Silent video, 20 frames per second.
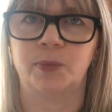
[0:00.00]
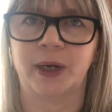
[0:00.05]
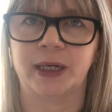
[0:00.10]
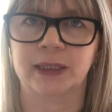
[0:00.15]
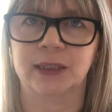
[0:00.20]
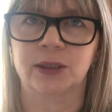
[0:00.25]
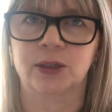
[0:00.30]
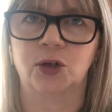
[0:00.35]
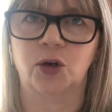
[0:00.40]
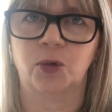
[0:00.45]

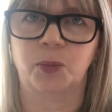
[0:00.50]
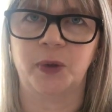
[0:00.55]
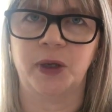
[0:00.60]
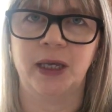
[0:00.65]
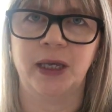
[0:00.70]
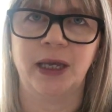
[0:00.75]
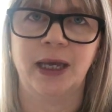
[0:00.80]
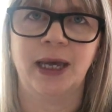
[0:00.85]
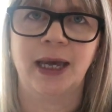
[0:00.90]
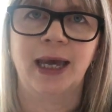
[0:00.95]
battered
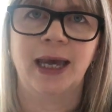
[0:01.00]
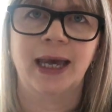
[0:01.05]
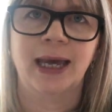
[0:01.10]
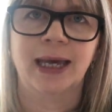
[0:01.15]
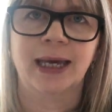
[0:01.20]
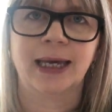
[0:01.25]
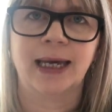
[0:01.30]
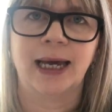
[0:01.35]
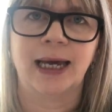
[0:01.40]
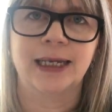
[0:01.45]
copy,
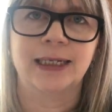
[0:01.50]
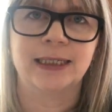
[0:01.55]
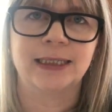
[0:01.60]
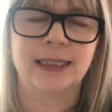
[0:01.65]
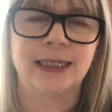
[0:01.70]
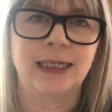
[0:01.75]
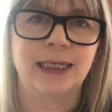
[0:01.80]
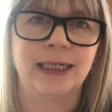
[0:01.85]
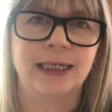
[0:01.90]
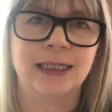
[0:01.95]

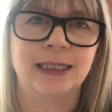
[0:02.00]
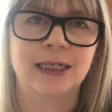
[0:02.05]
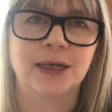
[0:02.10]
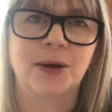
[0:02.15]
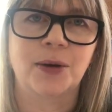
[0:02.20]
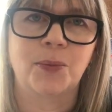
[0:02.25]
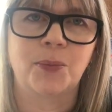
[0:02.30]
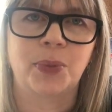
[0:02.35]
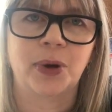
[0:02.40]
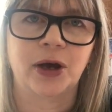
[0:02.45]
Candide
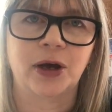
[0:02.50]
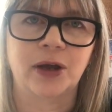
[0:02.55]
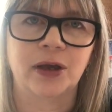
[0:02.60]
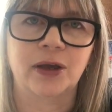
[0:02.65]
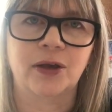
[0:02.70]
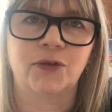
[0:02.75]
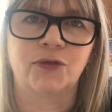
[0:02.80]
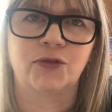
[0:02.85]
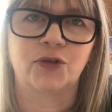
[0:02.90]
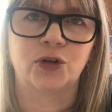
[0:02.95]

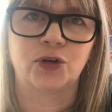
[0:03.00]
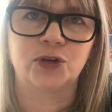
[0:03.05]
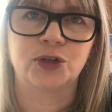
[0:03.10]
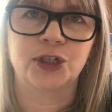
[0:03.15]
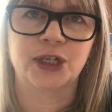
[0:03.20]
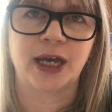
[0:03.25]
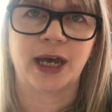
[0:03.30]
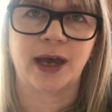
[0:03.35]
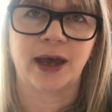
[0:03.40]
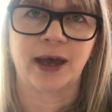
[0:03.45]
by
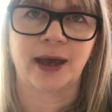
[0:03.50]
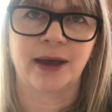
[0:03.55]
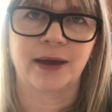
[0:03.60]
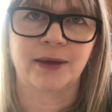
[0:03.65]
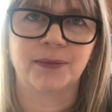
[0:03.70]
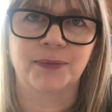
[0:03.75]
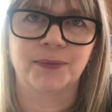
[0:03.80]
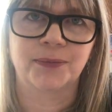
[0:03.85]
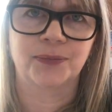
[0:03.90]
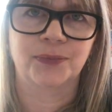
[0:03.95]
Voltaire.
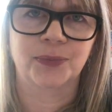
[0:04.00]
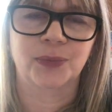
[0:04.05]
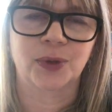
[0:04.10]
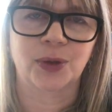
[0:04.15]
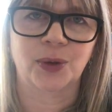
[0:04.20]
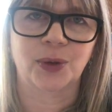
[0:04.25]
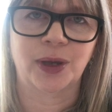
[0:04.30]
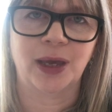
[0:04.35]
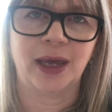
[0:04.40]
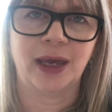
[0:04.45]

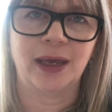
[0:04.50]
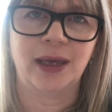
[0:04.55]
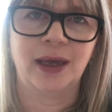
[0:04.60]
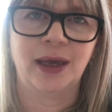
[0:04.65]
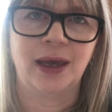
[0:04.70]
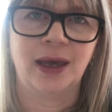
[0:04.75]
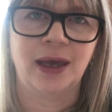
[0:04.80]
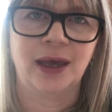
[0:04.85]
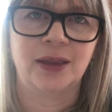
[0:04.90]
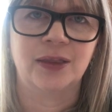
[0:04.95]
Okay,
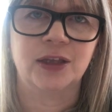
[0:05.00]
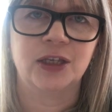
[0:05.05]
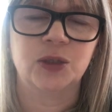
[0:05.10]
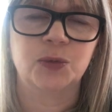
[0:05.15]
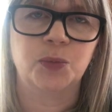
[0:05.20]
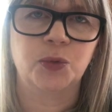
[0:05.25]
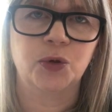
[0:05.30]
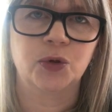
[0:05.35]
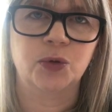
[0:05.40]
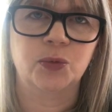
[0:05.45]
this
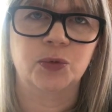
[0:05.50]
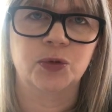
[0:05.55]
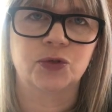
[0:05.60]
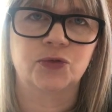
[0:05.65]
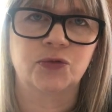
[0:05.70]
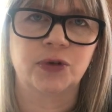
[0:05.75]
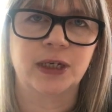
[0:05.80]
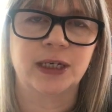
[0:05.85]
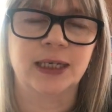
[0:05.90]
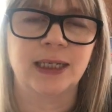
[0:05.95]
book
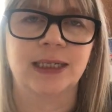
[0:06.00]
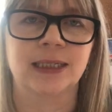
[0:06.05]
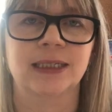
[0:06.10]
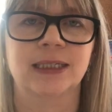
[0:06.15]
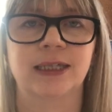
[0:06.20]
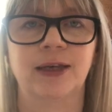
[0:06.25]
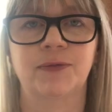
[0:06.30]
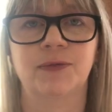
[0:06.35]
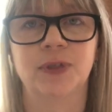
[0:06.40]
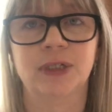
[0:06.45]
was written in
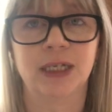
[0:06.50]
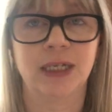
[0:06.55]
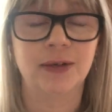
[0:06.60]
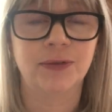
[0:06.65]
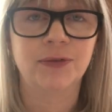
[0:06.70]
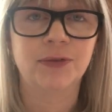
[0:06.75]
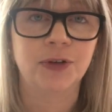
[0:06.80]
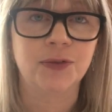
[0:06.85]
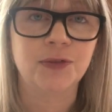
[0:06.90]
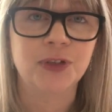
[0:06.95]

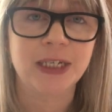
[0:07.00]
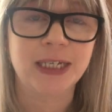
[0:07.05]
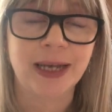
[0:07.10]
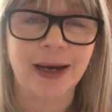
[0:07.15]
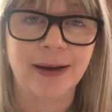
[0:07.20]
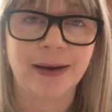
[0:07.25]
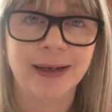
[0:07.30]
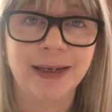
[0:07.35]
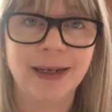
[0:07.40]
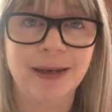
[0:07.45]

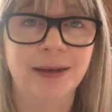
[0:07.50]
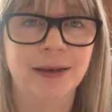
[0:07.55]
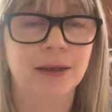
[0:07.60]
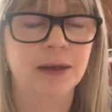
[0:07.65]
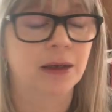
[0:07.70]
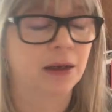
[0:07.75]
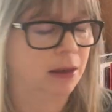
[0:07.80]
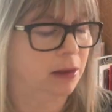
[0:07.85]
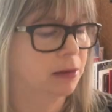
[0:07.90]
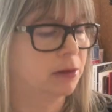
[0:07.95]
1759,
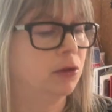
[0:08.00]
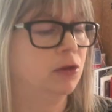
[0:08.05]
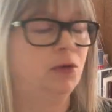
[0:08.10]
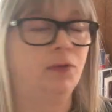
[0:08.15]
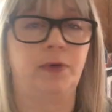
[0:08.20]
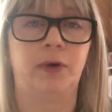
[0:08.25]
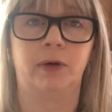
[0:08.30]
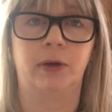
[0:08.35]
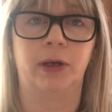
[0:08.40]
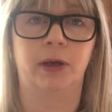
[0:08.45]
it's
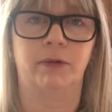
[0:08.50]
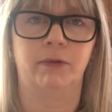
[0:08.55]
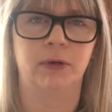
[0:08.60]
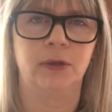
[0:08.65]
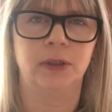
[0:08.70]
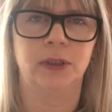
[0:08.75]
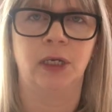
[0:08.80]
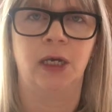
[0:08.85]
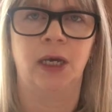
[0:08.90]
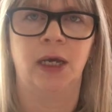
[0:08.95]
not very
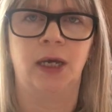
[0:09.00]
current.